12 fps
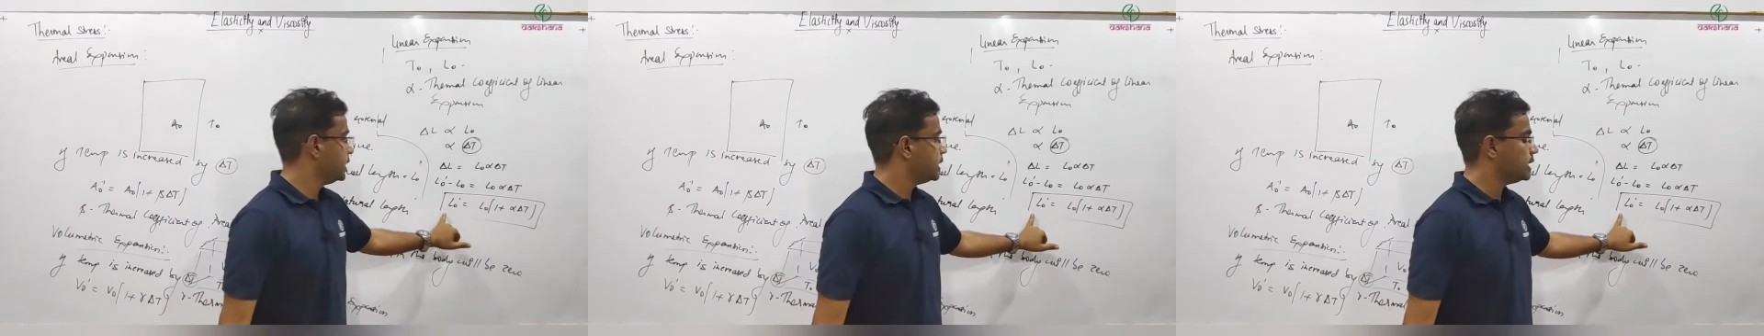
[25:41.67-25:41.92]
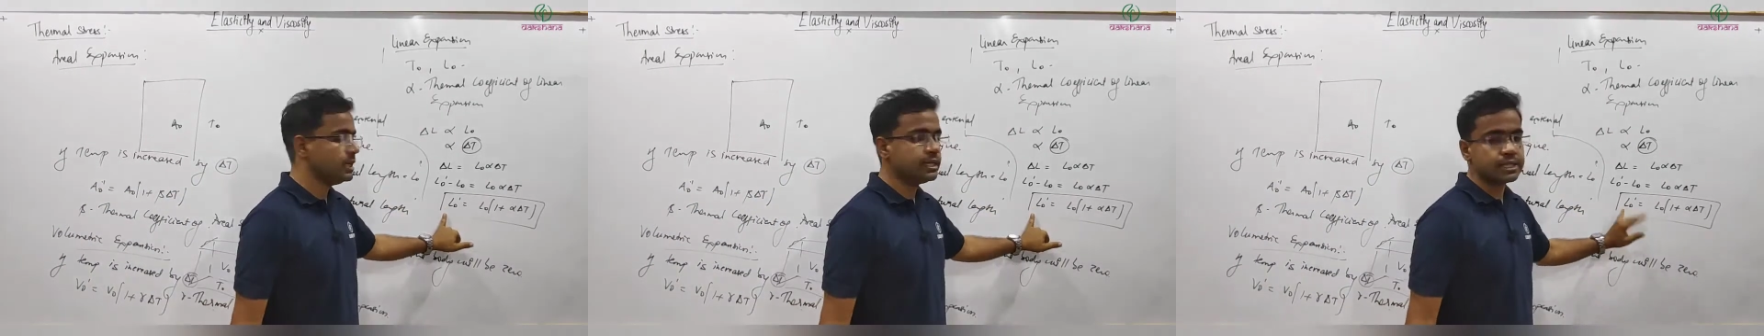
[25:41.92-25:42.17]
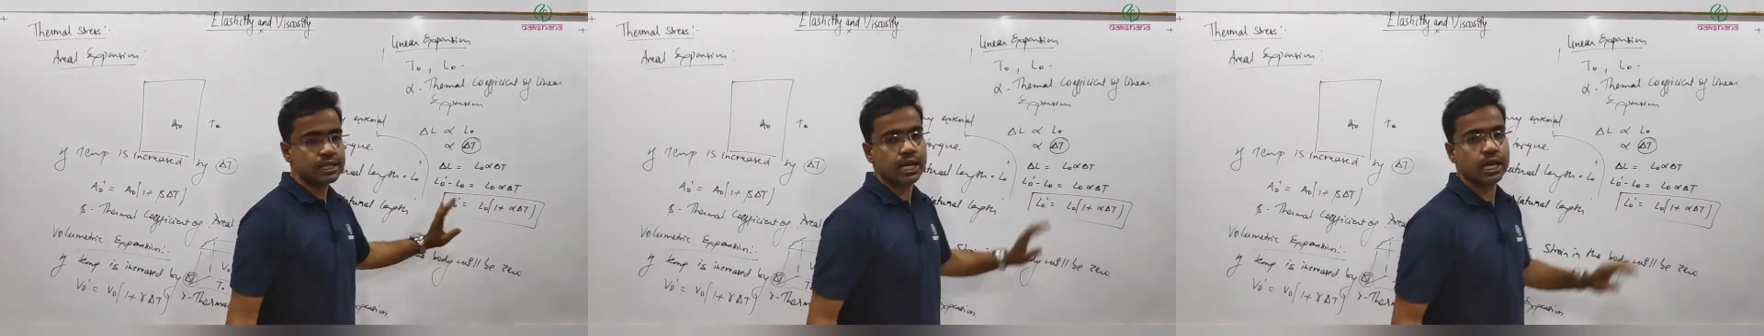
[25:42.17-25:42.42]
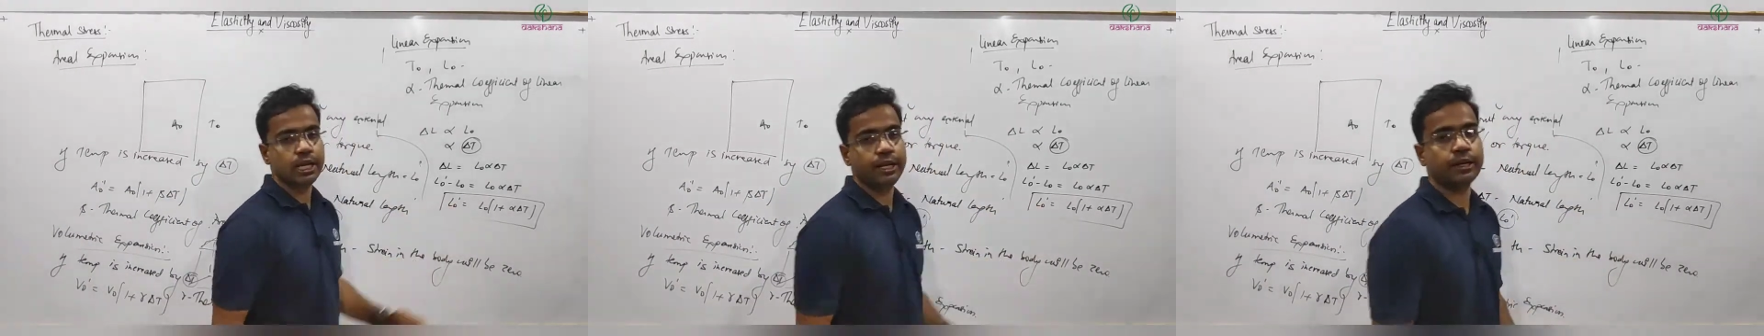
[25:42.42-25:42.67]
this
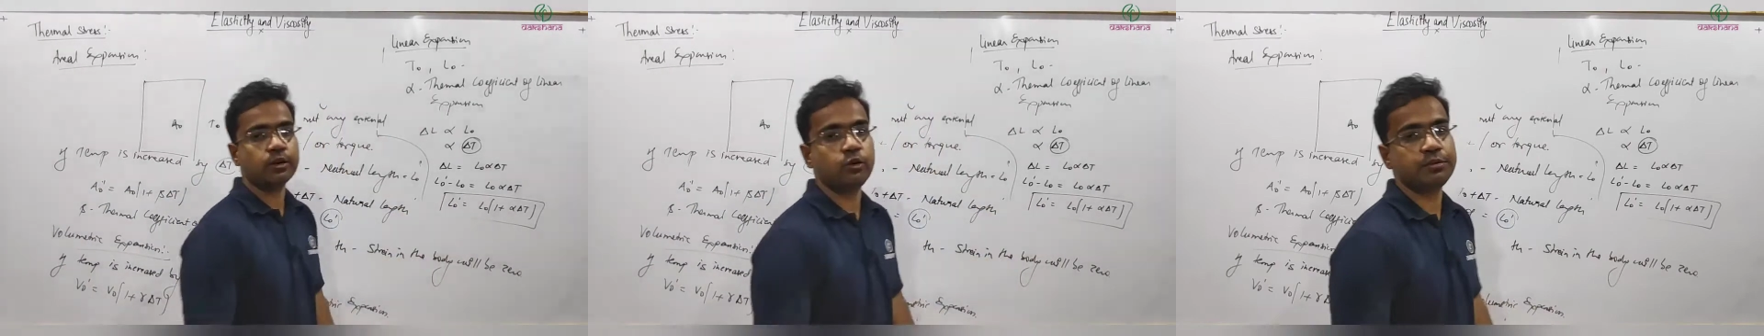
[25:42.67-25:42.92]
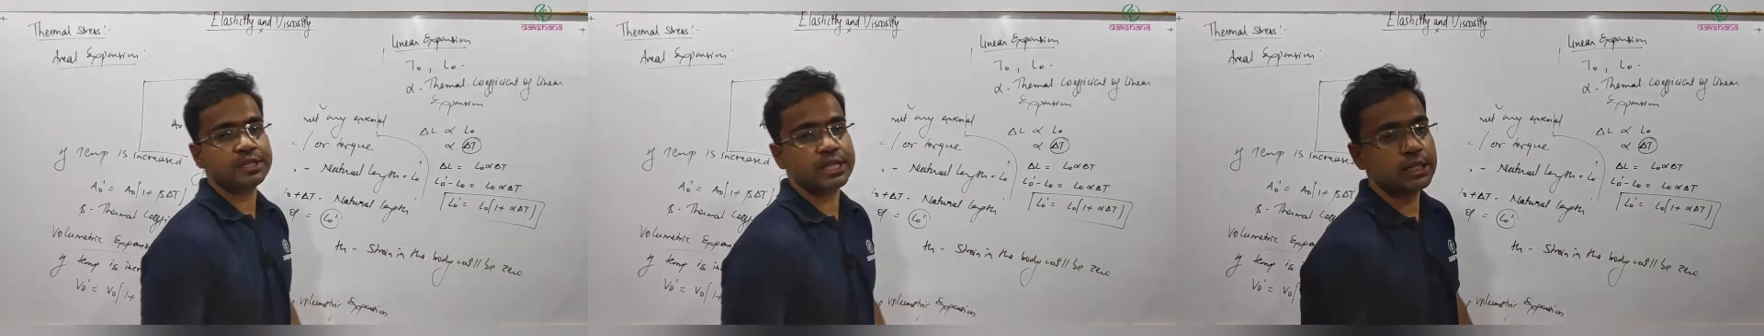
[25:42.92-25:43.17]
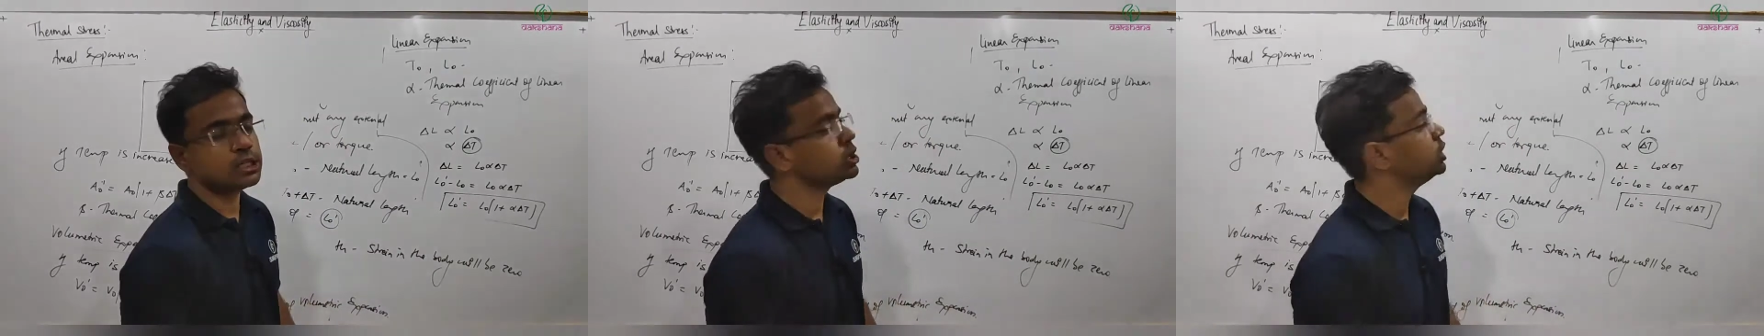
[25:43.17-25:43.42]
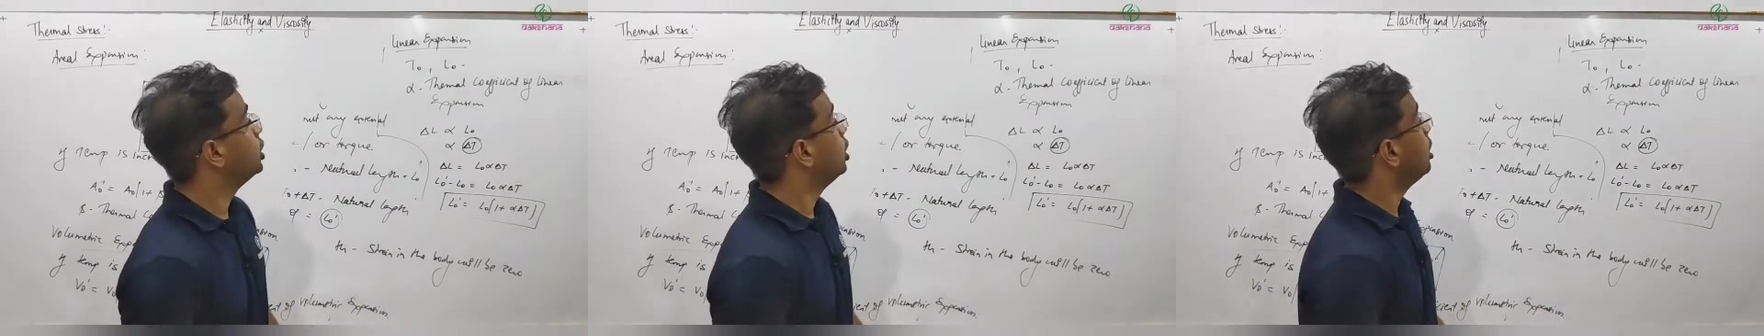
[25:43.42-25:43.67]
linear coefficient
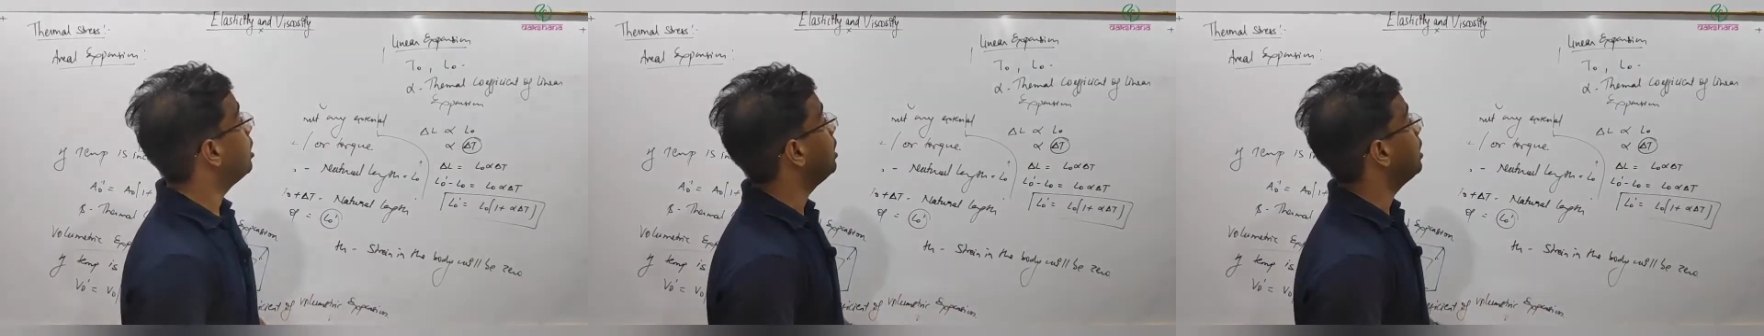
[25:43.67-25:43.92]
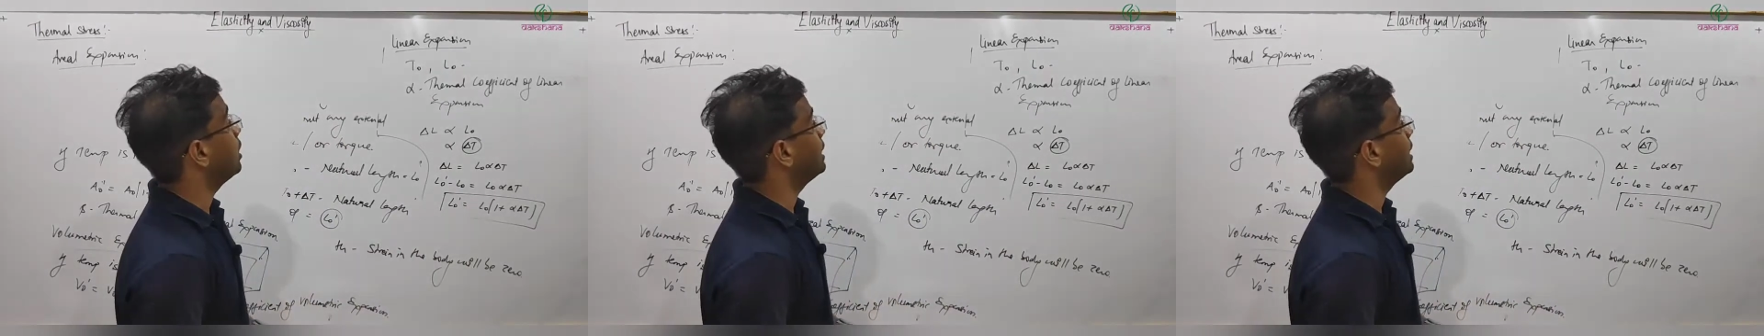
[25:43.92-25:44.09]
or